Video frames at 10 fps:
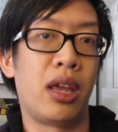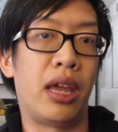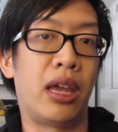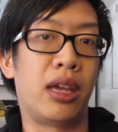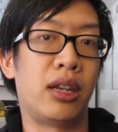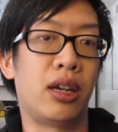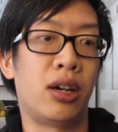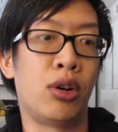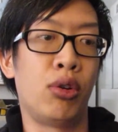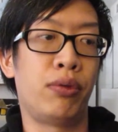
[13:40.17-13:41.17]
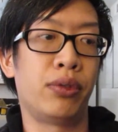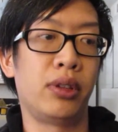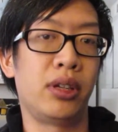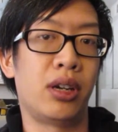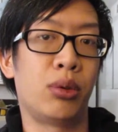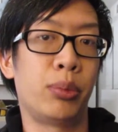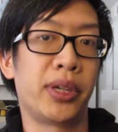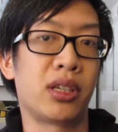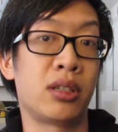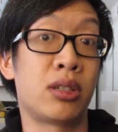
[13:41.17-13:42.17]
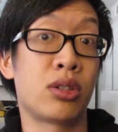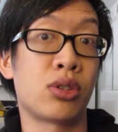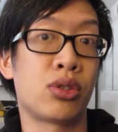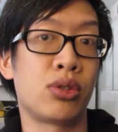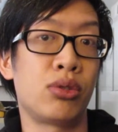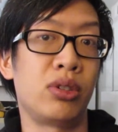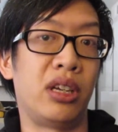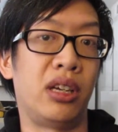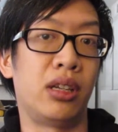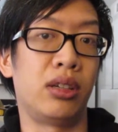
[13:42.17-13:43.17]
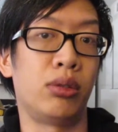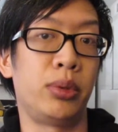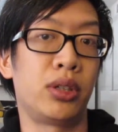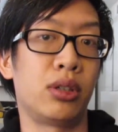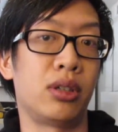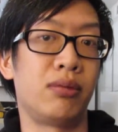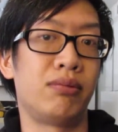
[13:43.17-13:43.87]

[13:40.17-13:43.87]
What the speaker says: and hopefully we'll make a decision soon, and it'll be good.